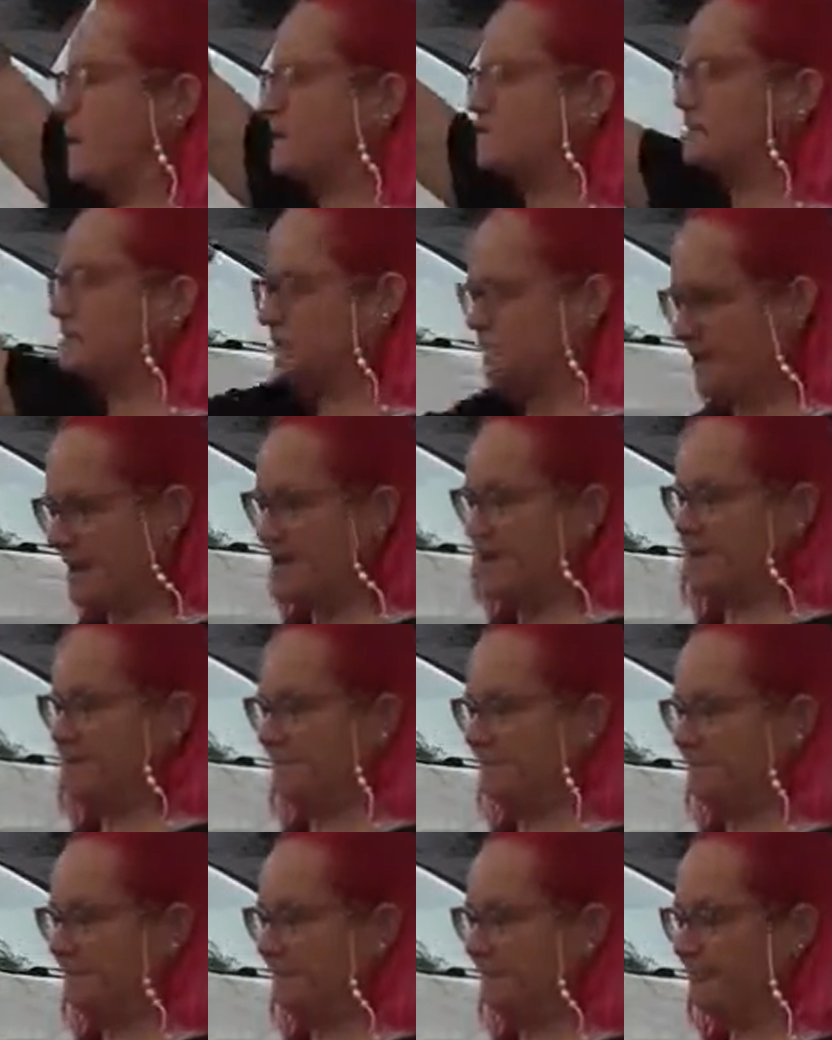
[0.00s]
supposed to be.
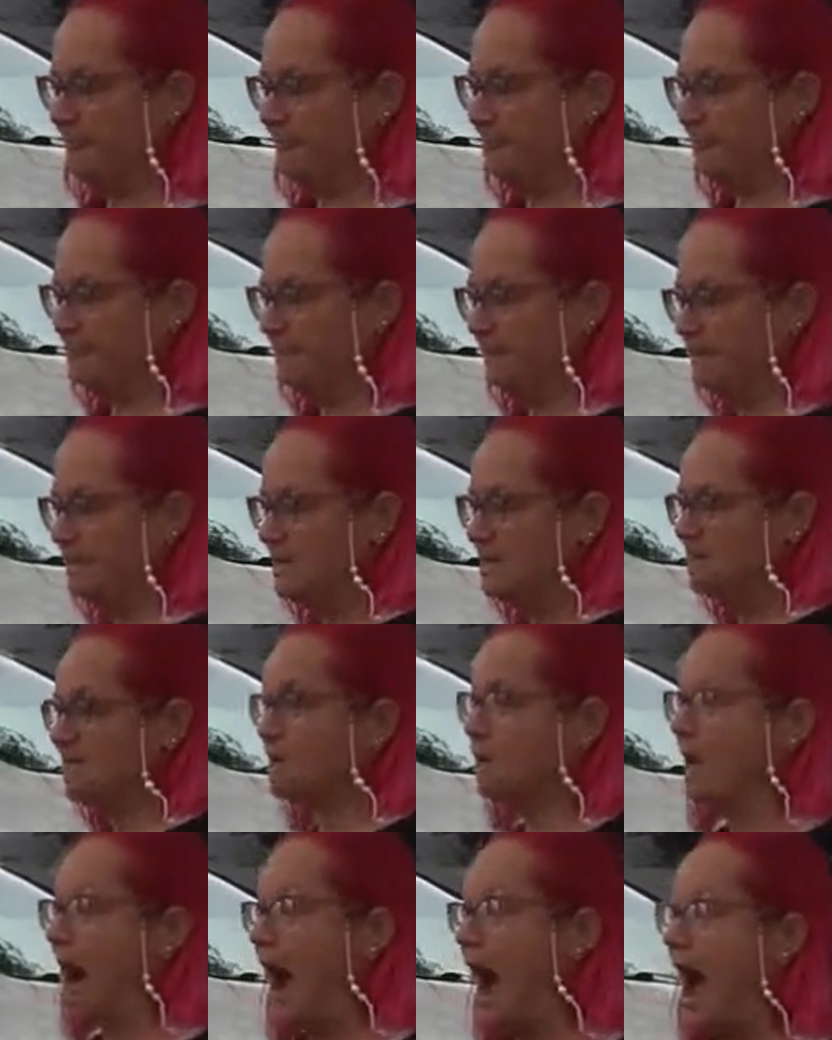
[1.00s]

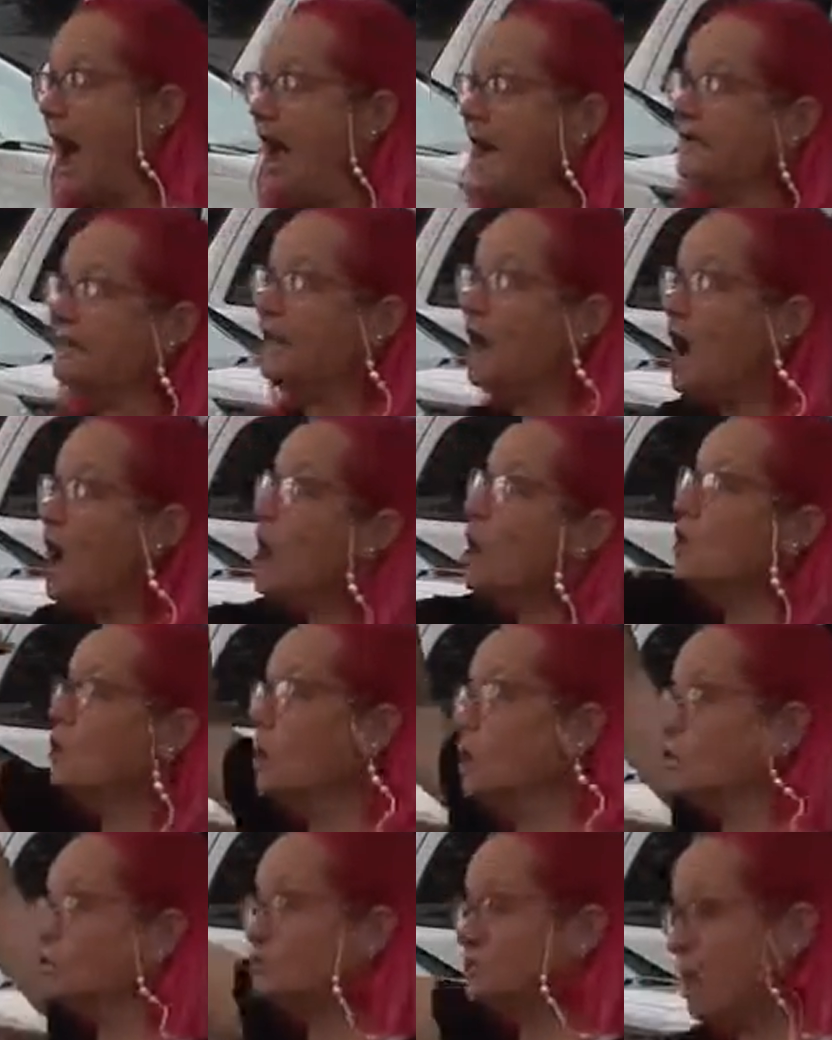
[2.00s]
So I
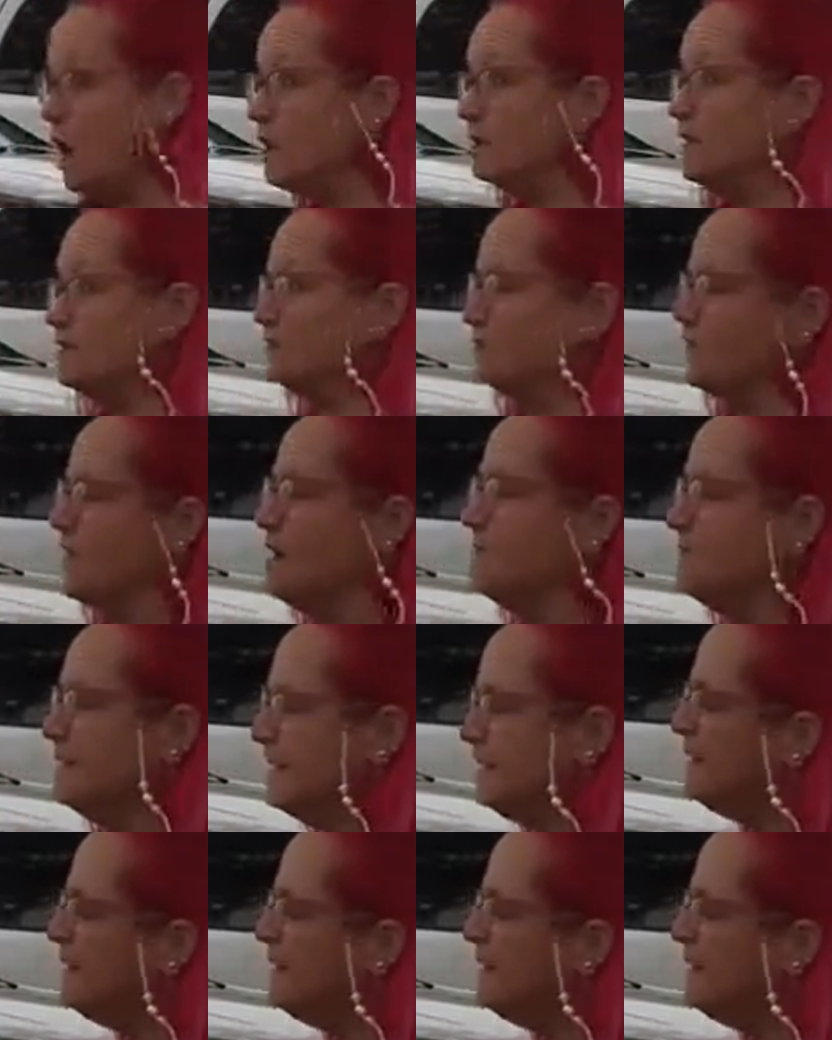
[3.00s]
know who stole it from